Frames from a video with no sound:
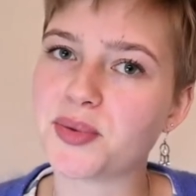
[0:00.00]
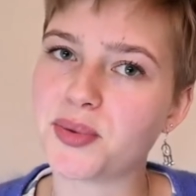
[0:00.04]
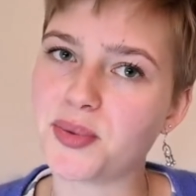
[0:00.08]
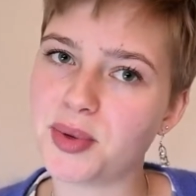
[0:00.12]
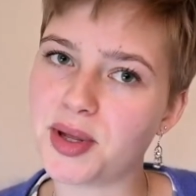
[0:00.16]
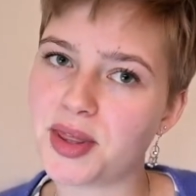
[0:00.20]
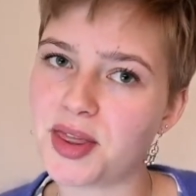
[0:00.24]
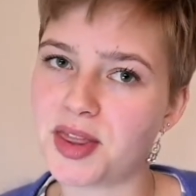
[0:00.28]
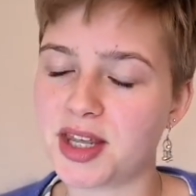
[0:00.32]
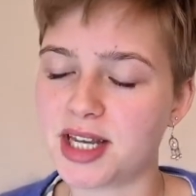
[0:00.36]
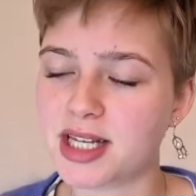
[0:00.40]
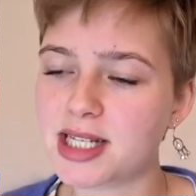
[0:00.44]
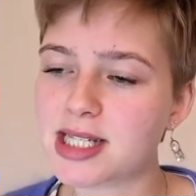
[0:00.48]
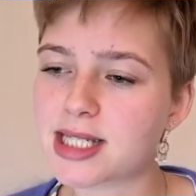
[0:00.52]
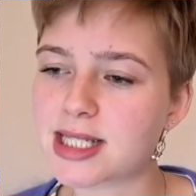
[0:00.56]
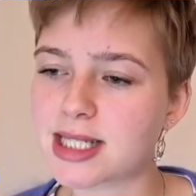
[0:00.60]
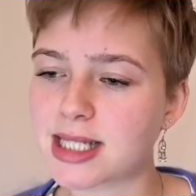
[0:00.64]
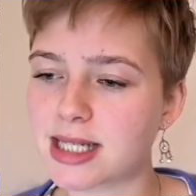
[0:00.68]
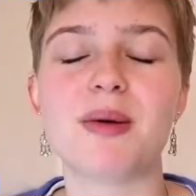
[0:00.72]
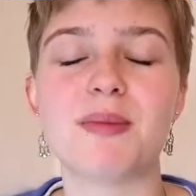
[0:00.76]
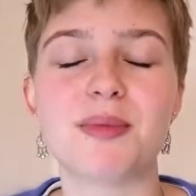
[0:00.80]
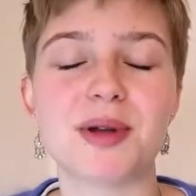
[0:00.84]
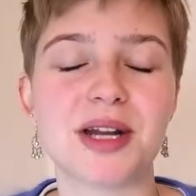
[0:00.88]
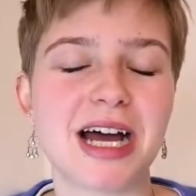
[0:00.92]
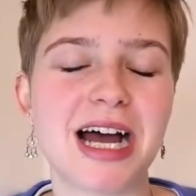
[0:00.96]
with this,
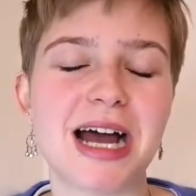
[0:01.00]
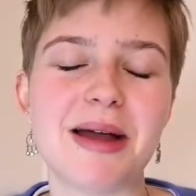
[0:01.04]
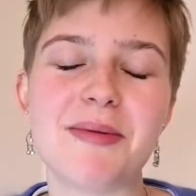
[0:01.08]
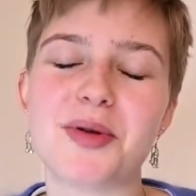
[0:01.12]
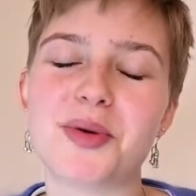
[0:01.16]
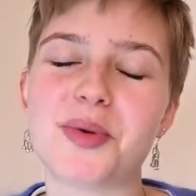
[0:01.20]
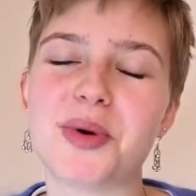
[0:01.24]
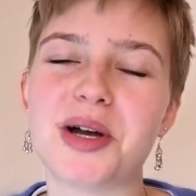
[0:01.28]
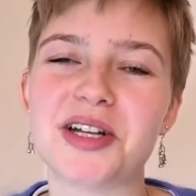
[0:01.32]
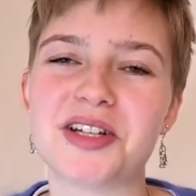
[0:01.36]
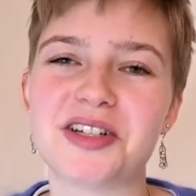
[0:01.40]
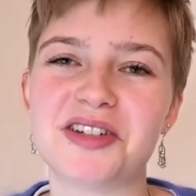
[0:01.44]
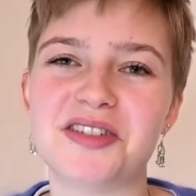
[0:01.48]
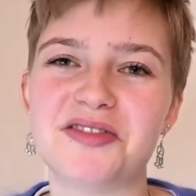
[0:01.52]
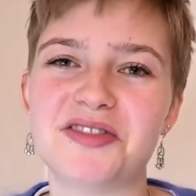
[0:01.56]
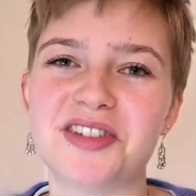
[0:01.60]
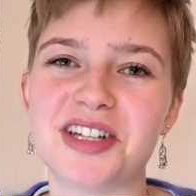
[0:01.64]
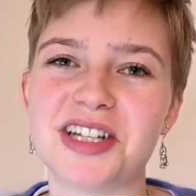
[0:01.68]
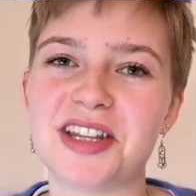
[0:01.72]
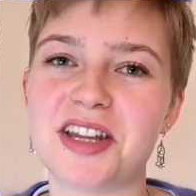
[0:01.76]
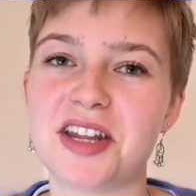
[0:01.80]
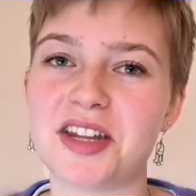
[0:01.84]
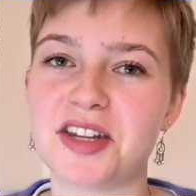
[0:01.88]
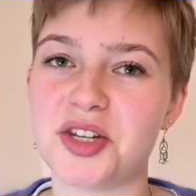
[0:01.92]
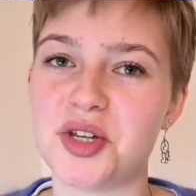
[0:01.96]
but I'm quite
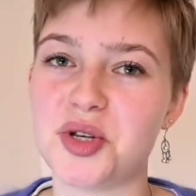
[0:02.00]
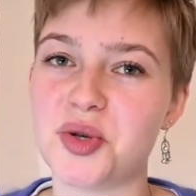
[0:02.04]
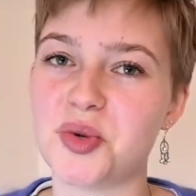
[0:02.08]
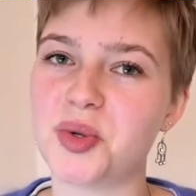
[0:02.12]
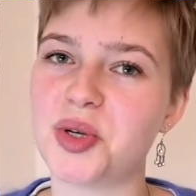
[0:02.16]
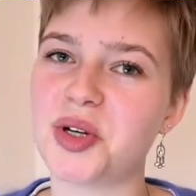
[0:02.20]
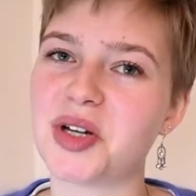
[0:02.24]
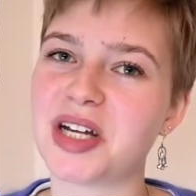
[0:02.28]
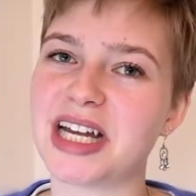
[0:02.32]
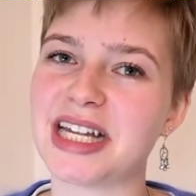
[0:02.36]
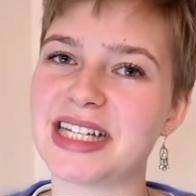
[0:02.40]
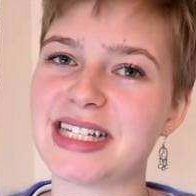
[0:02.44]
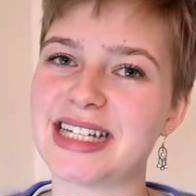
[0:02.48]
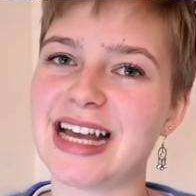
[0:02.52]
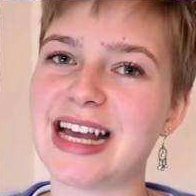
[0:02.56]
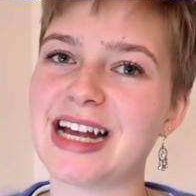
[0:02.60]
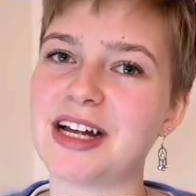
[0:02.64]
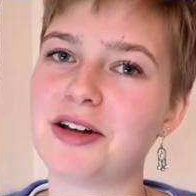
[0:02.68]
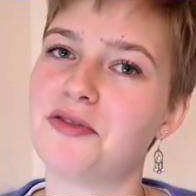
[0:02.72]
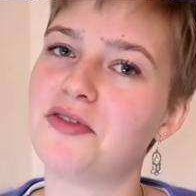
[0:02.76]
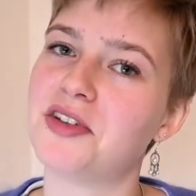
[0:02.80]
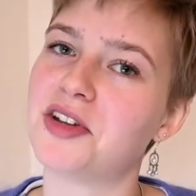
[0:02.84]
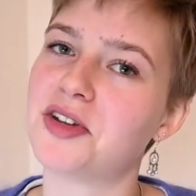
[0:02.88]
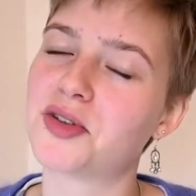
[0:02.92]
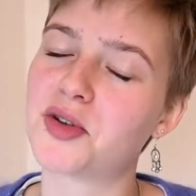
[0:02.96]
confident that you will get the hang
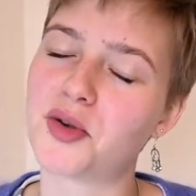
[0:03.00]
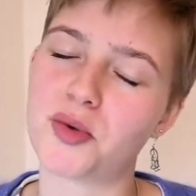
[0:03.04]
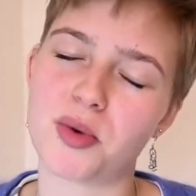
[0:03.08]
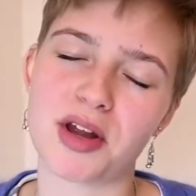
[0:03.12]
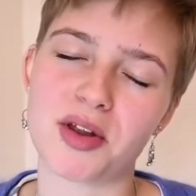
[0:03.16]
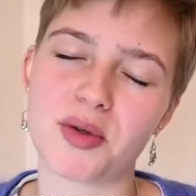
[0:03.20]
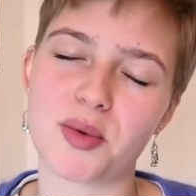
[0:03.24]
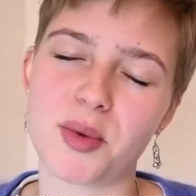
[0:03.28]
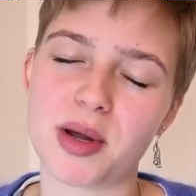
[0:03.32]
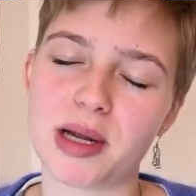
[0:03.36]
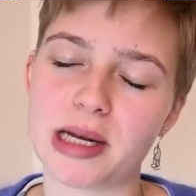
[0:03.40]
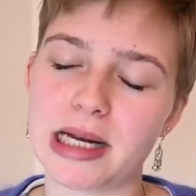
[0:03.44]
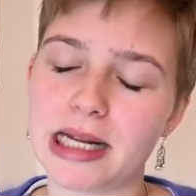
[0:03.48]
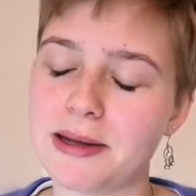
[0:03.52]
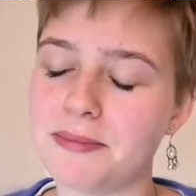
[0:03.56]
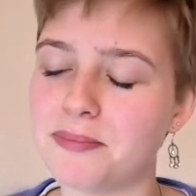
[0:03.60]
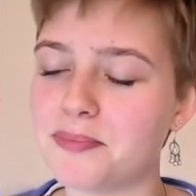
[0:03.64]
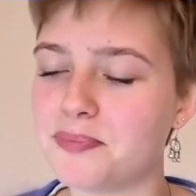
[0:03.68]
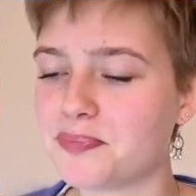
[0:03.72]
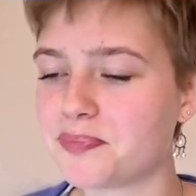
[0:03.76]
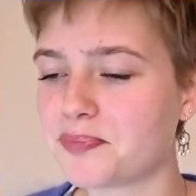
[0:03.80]
of it quite quickly.